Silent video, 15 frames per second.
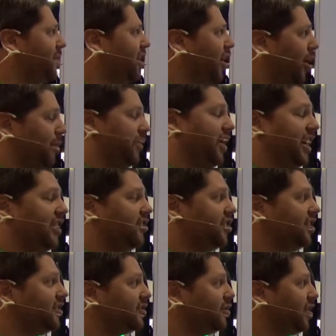
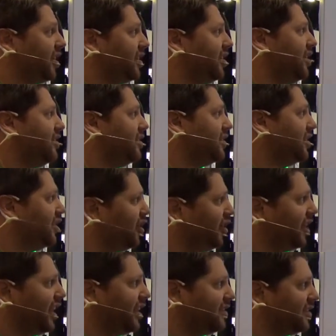operations, what it does is it
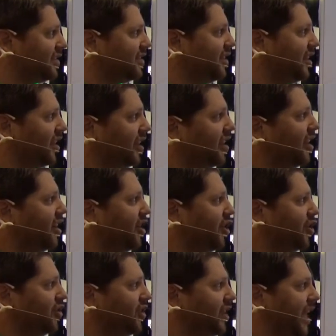utilizes the
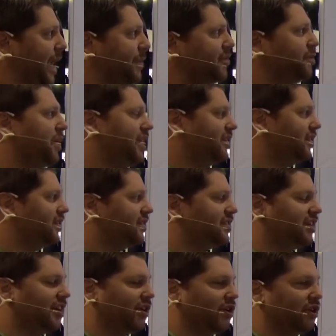user namespaces
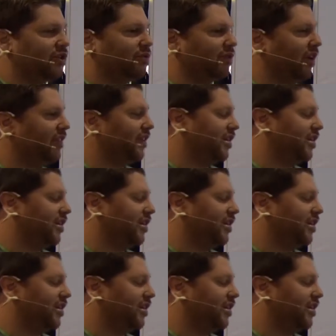in order to run the